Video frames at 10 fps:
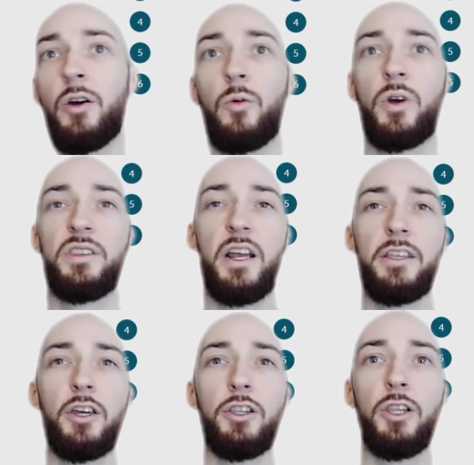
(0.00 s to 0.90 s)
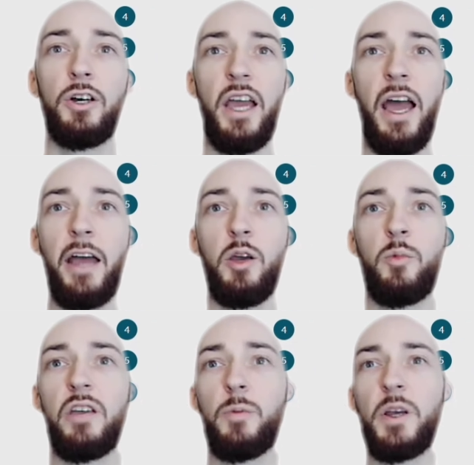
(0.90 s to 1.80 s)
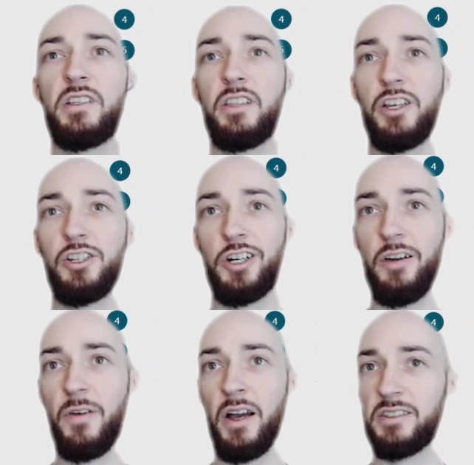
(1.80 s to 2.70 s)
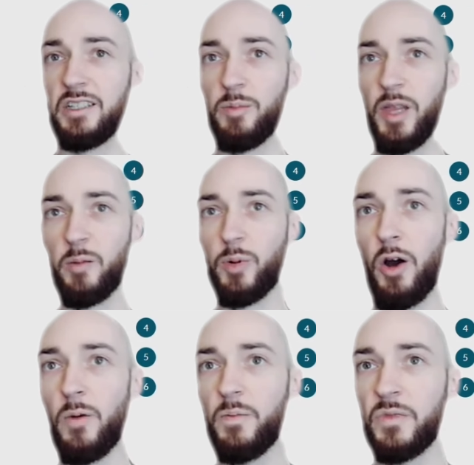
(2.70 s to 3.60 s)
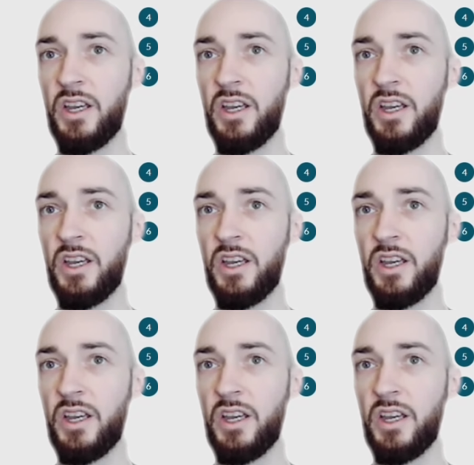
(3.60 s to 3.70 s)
We're then going to look at a brief presentation of Cieblink Pro,